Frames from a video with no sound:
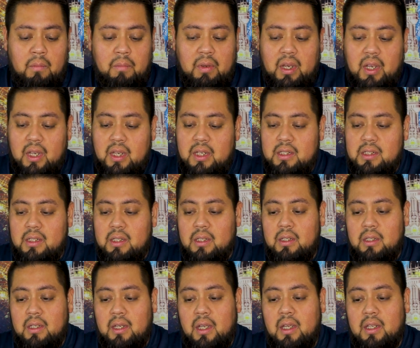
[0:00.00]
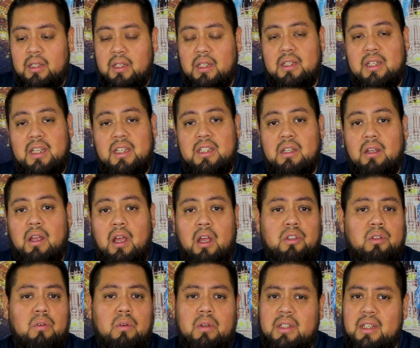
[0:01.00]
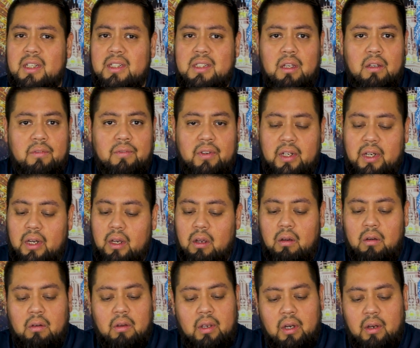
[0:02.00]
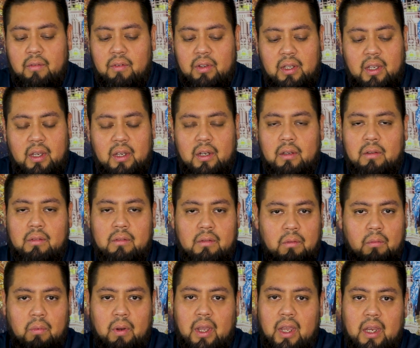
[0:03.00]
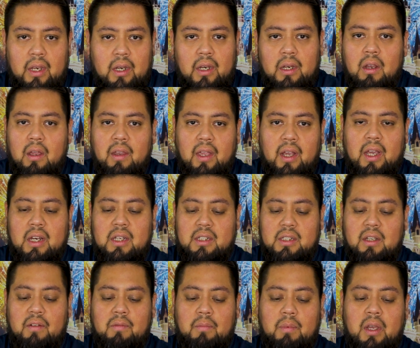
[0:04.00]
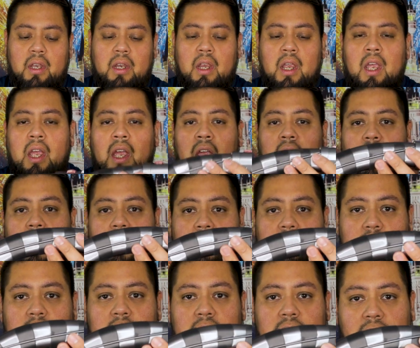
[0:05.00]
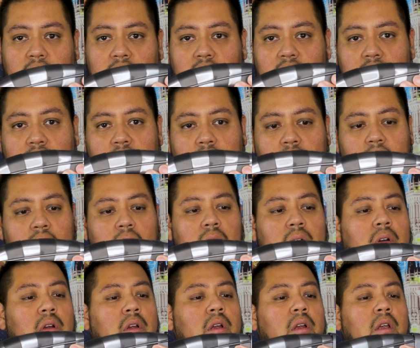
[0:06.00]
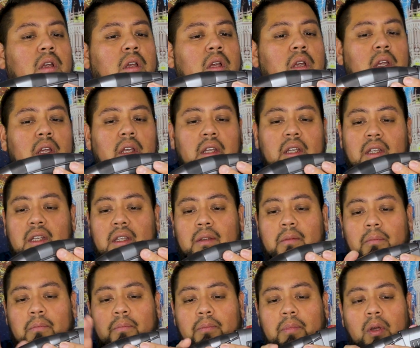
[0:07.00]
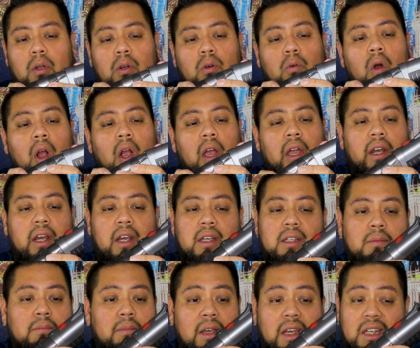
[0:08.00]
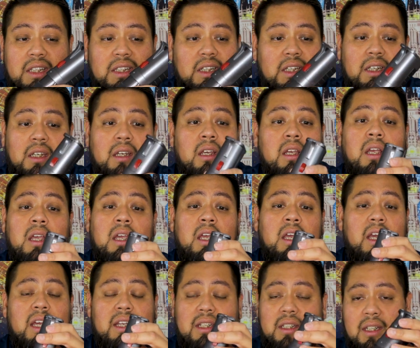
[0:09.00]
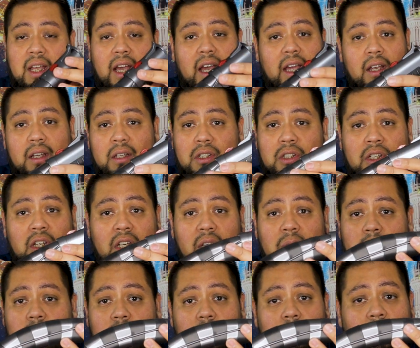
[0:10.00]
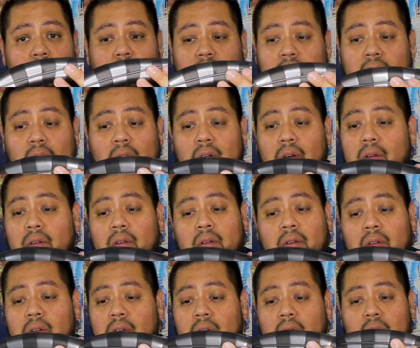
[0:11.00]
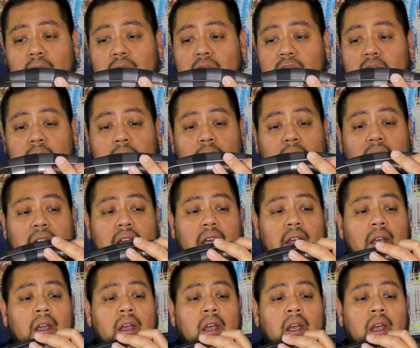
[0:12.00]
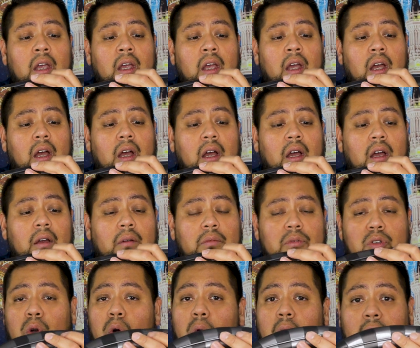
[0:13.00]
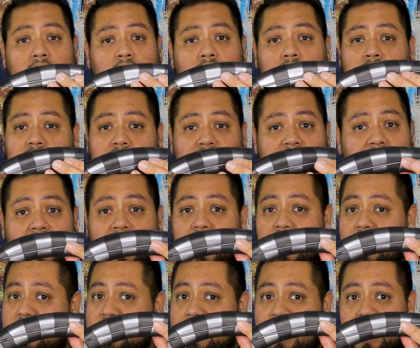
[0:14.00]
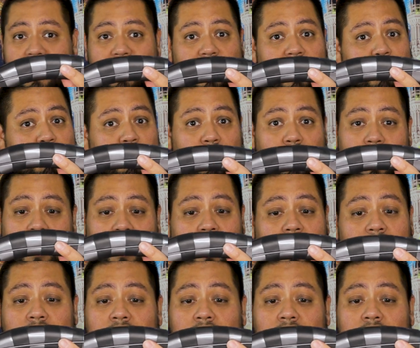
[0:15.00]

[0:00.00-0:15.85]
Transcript: because the the detail, I'll do a detailed video and everything, weight and all that kind of stuff. But it's it's very cool. Build quality is amazing. It's not a cheap, you know, a cheap like um, toy. It's not it's not a cheap toy.